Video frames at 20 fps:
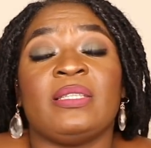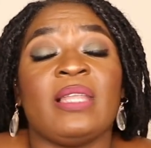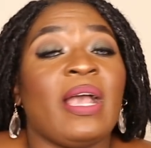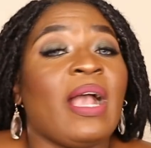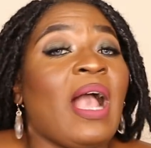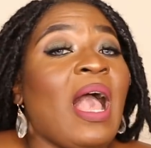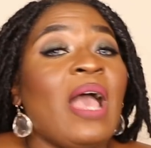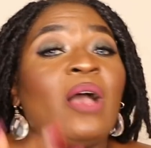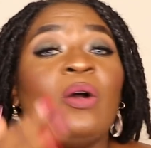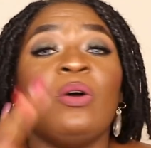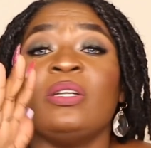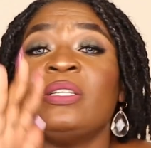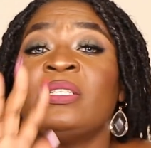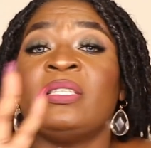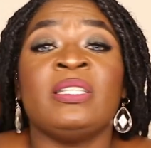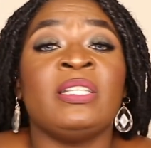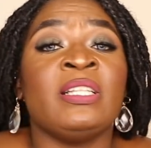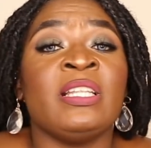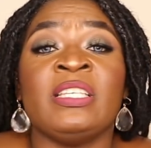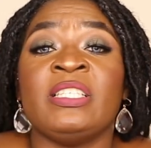Like, I
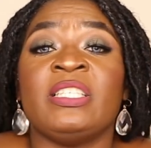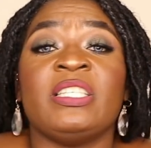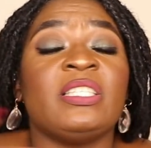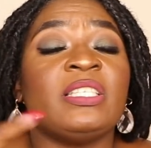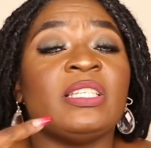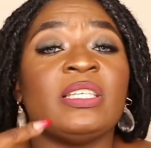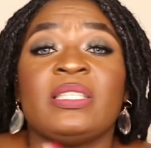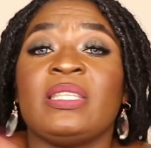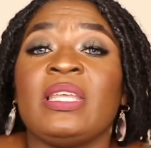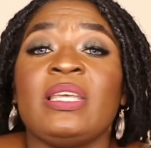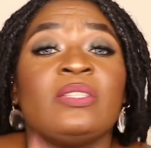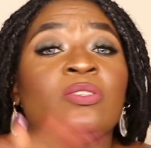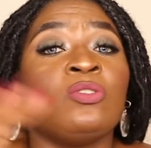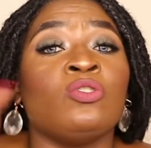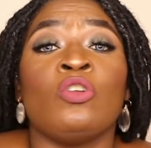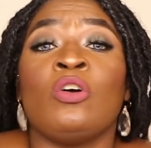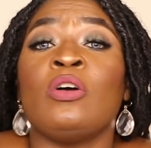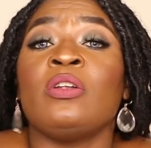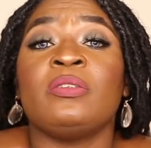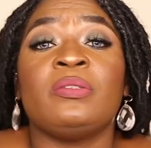honestly legit just, is
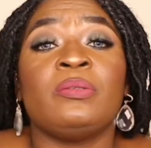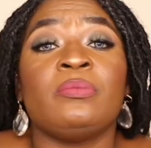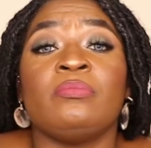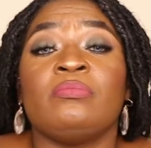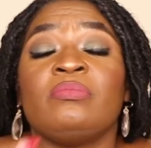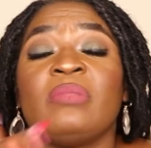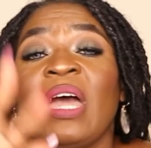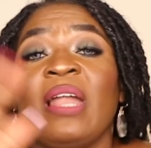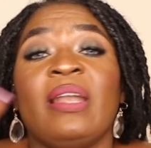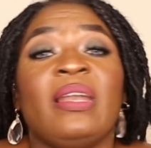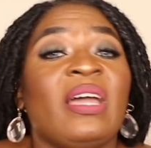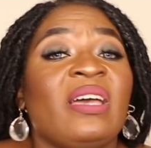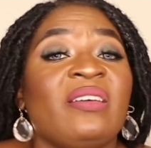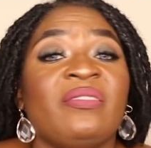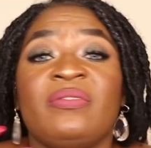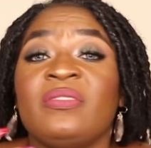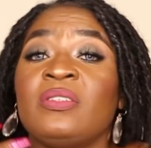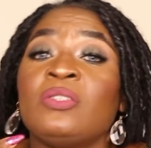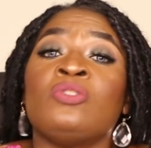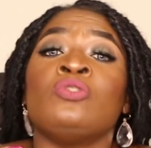not, that
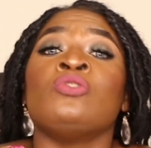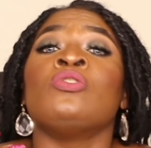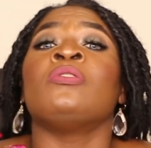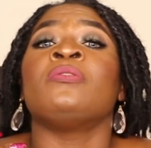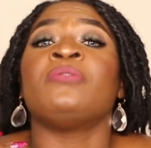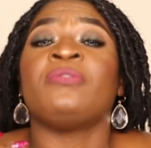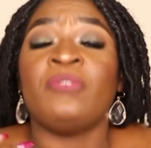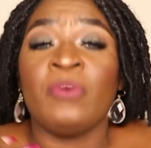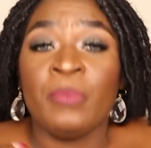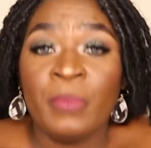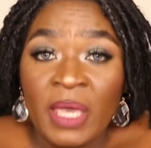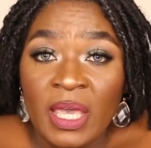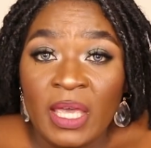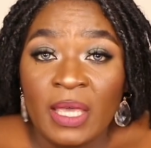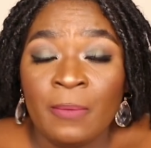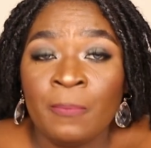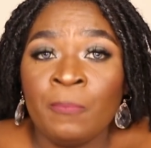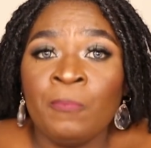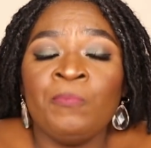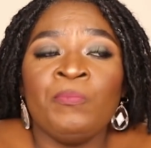life is not for
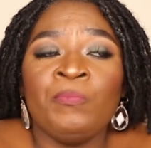me.